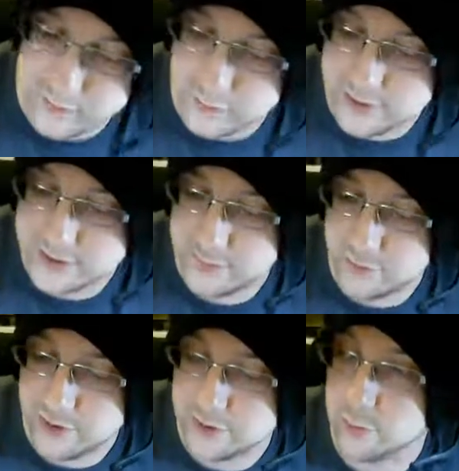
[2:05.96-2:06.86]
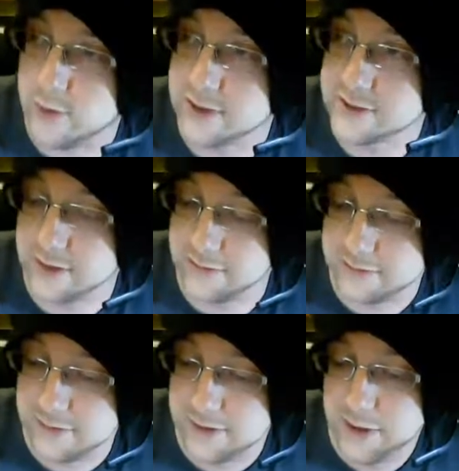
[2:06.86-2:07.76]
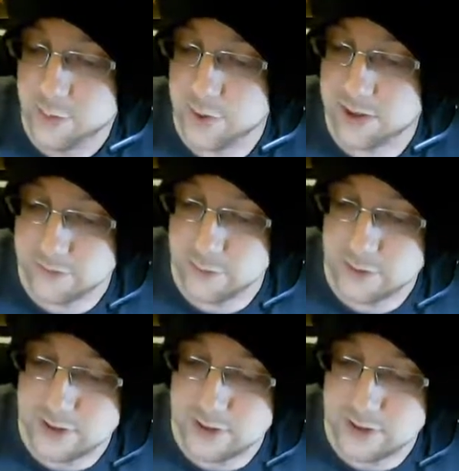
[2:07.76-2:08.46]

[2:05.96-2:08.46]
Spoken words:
want to see what they do with White Scars. Because I would